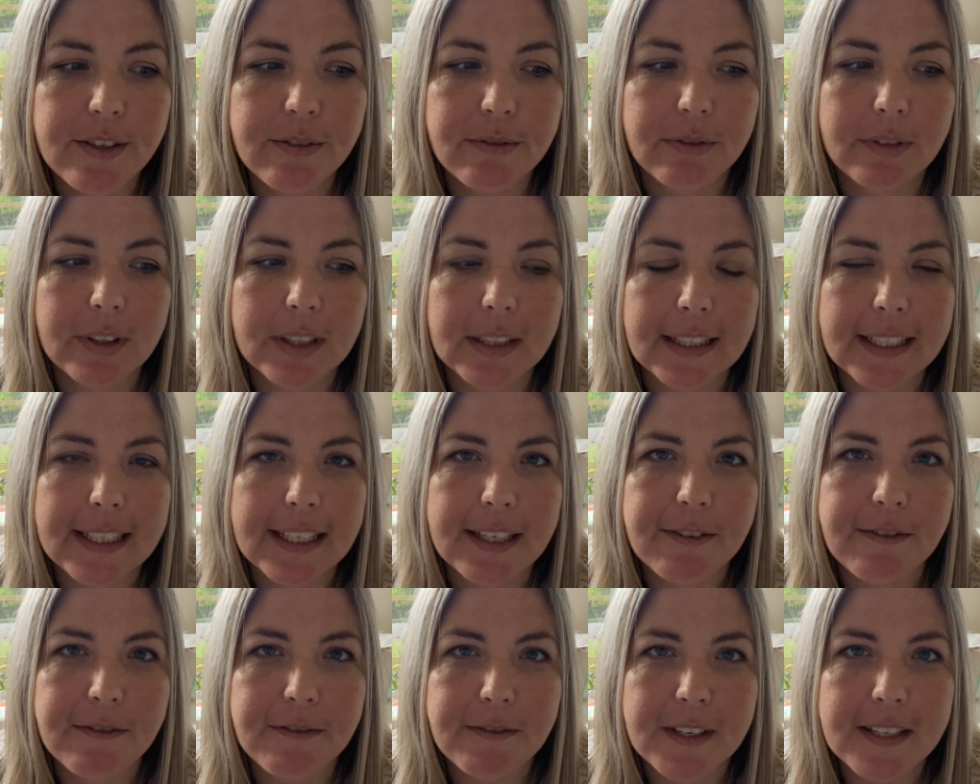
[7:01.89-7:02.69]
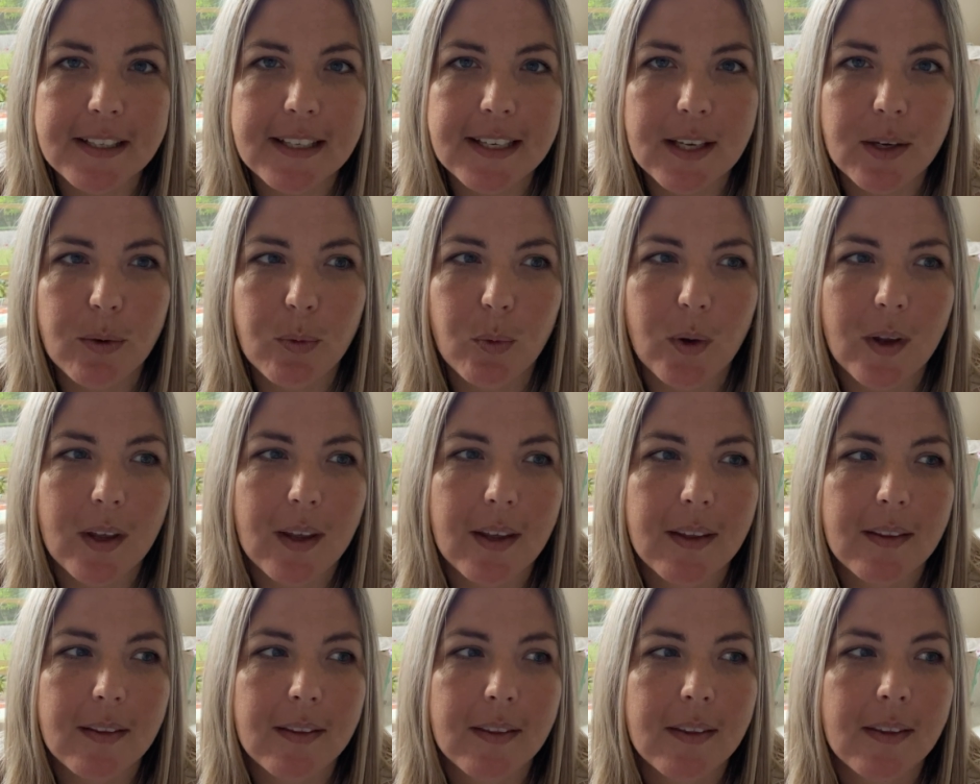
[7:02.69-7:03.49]
really fitting
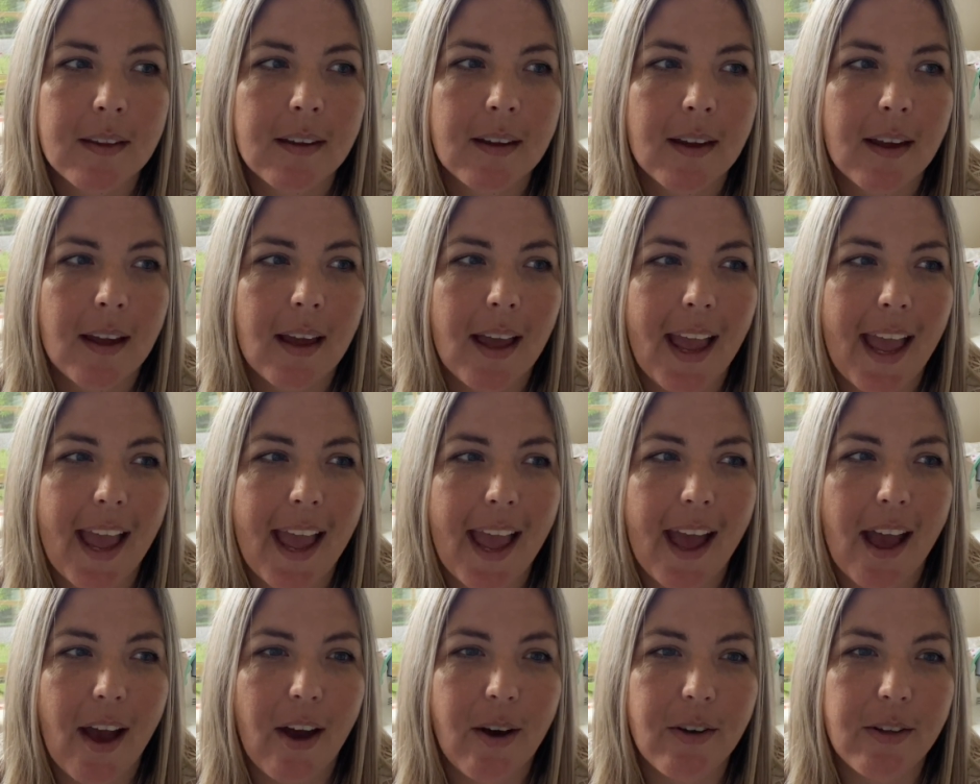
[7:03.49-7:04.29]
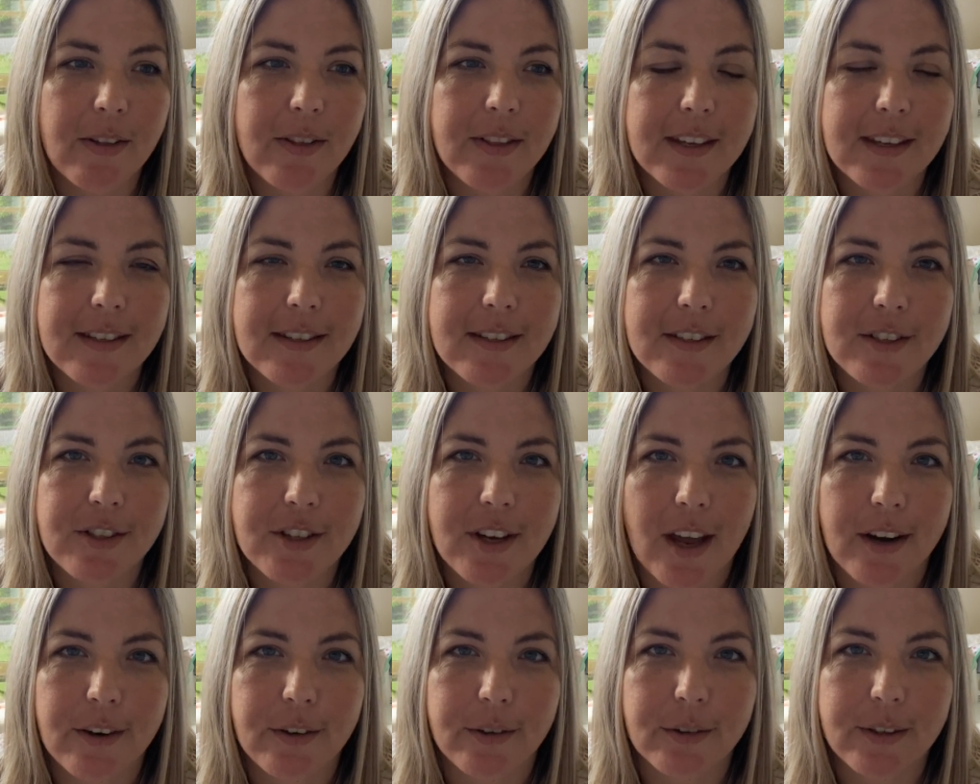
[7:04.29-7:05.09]
with how this
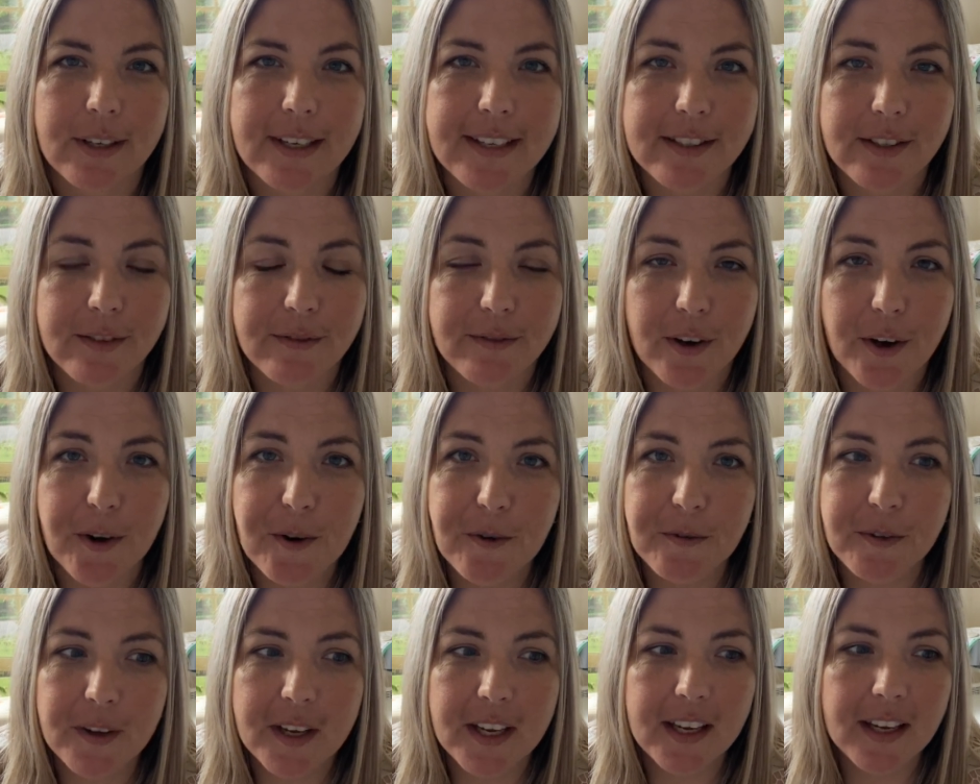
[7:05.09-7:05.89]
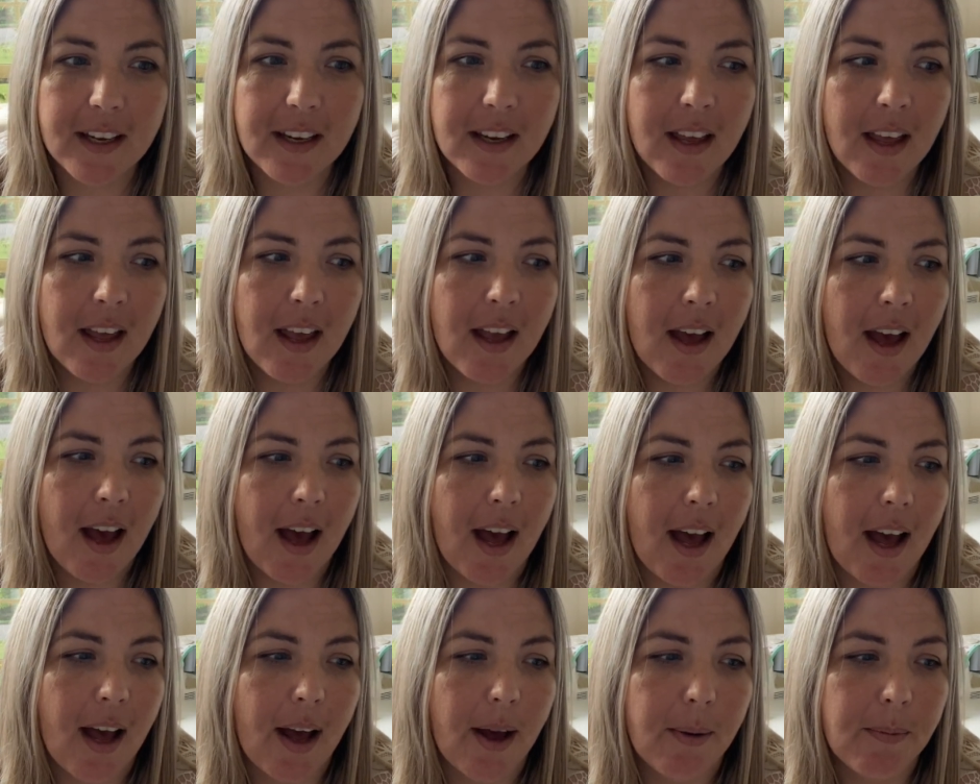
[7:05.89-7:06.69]
channel is evolving,
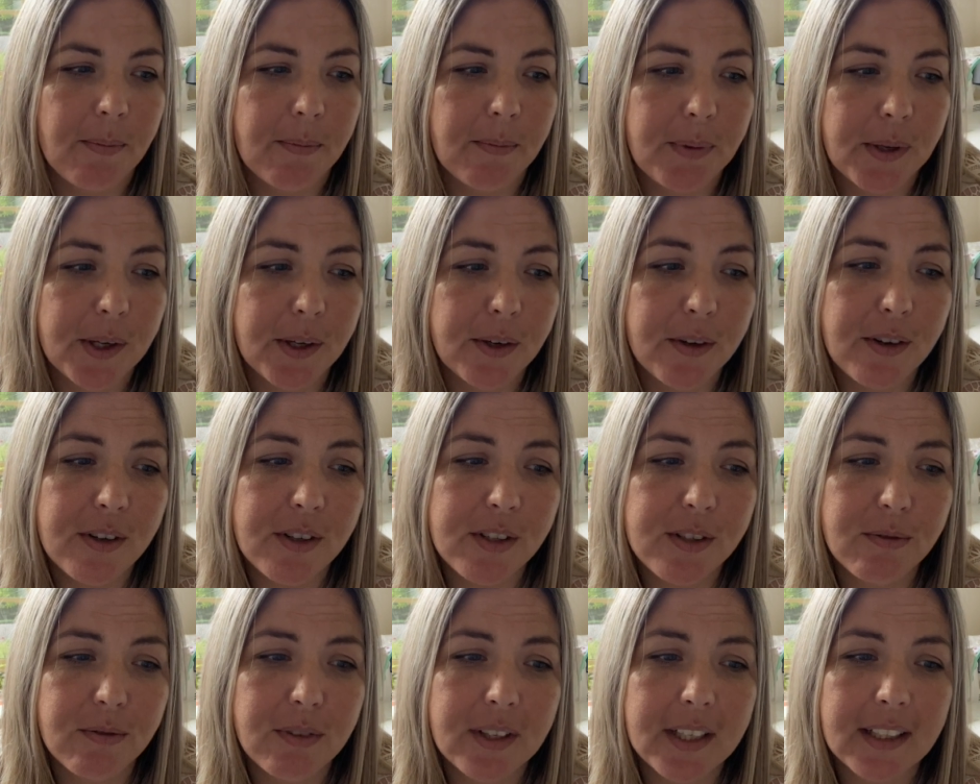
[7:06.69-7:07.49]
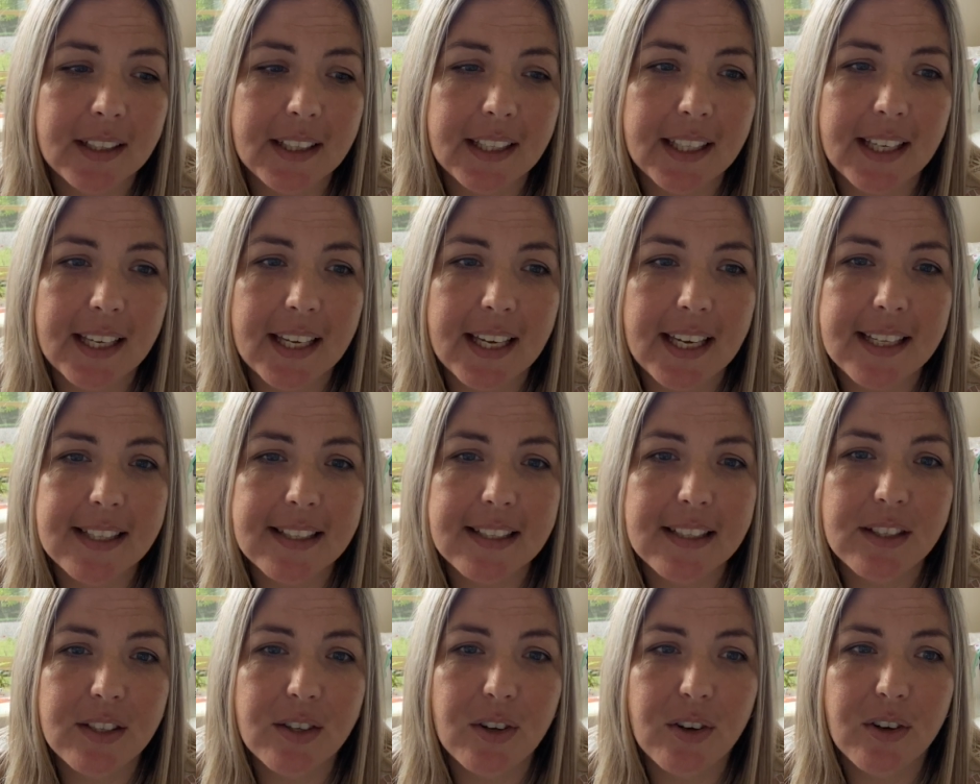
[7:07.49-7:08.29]
because really
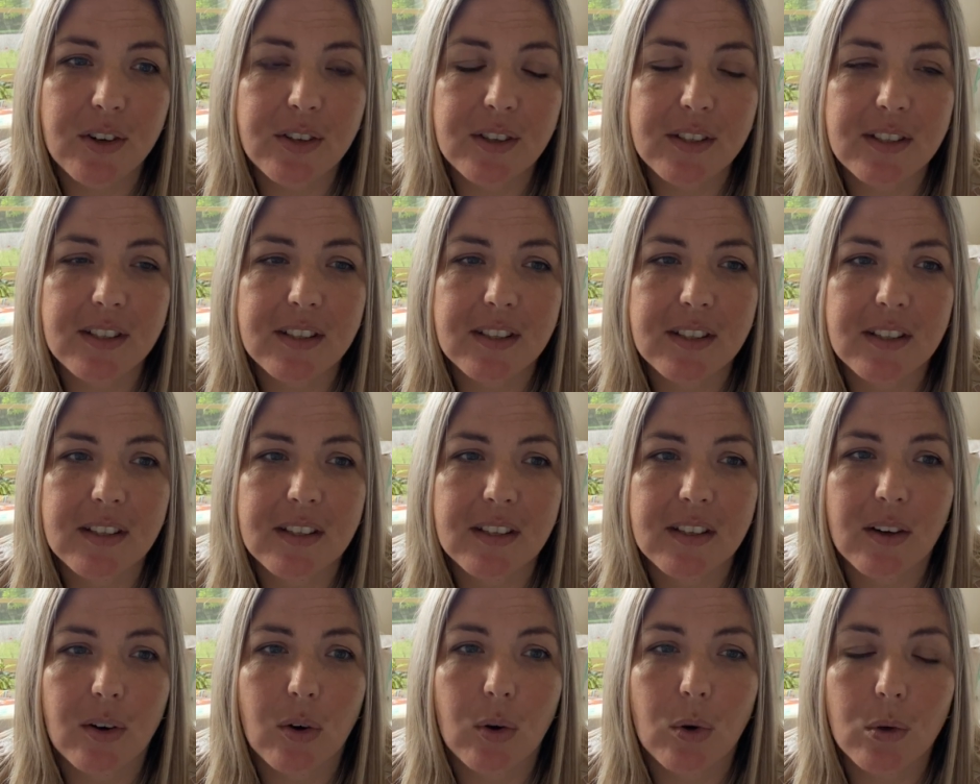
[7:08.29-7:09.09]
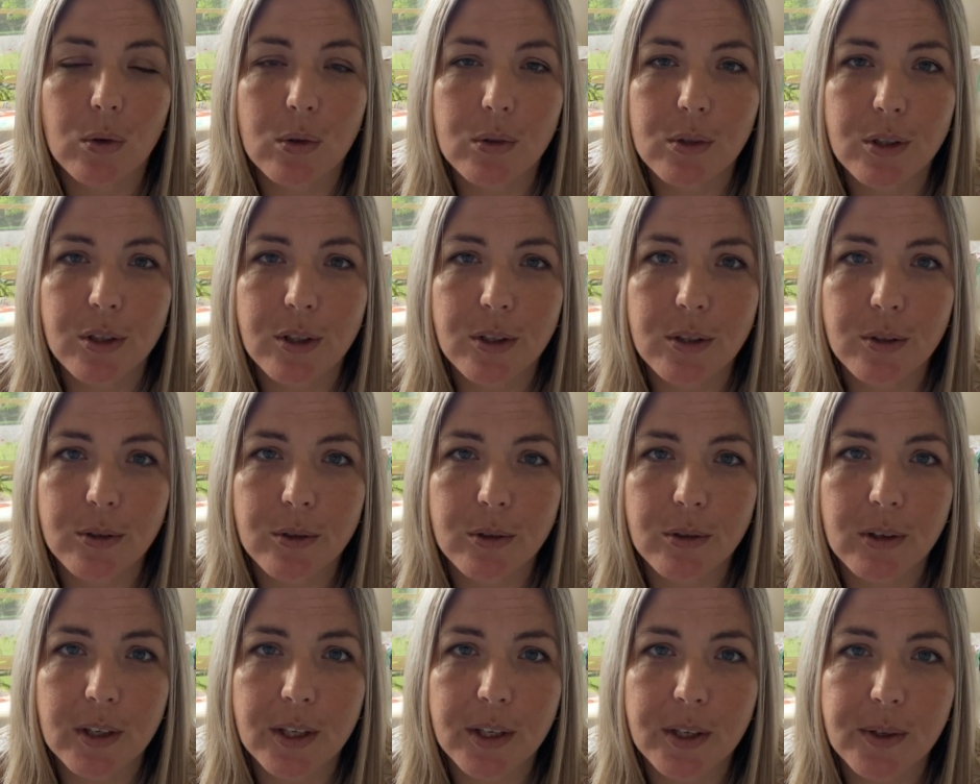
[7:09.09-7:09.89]
it's not all
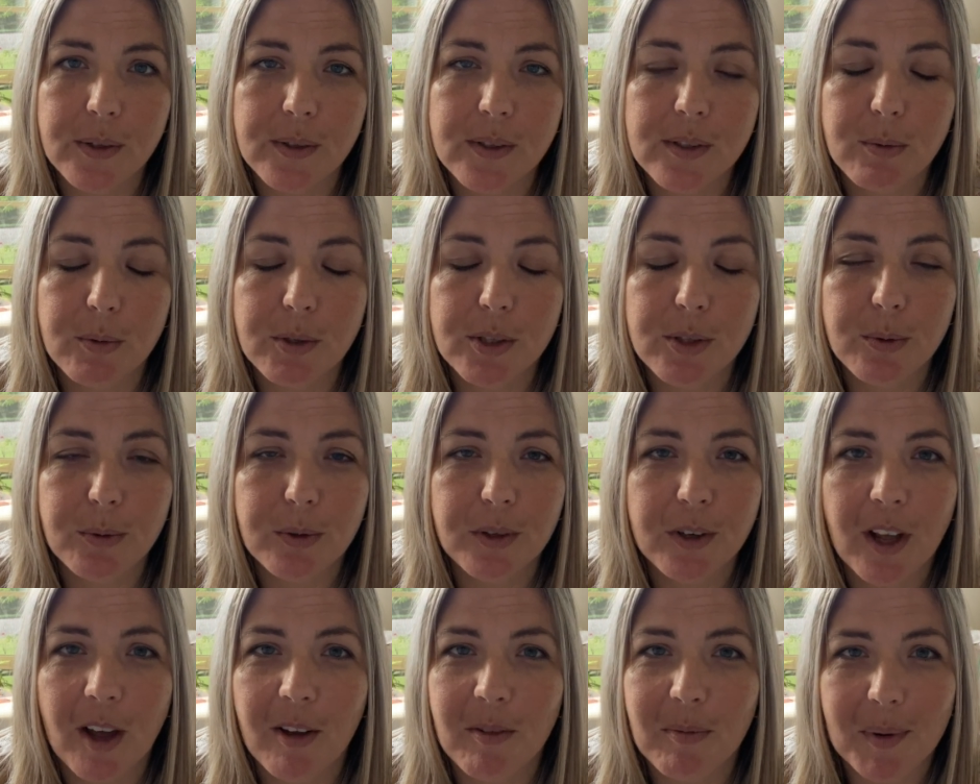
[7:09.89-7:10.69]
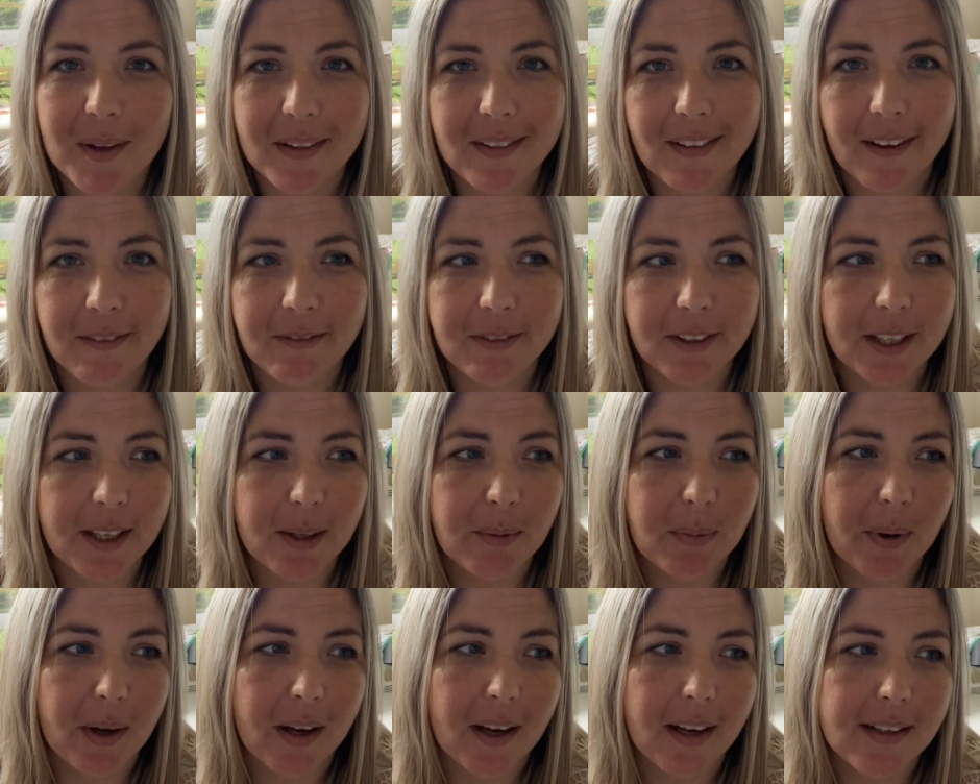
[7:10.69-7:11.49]
tutorials, which would have been lovely,
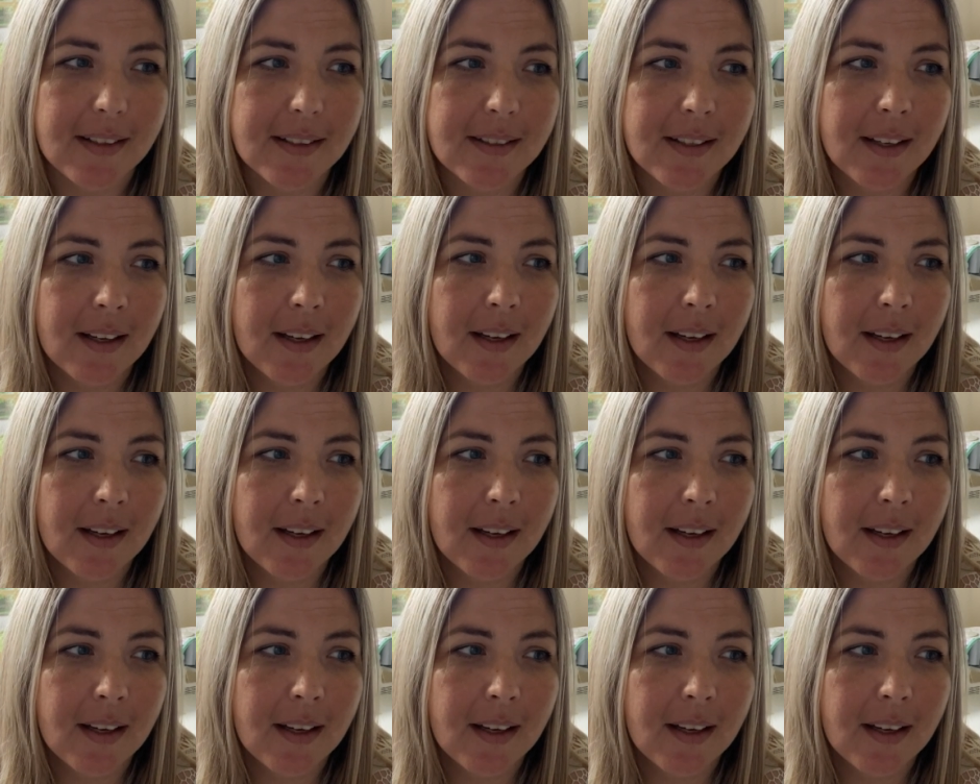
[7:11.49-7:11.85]
but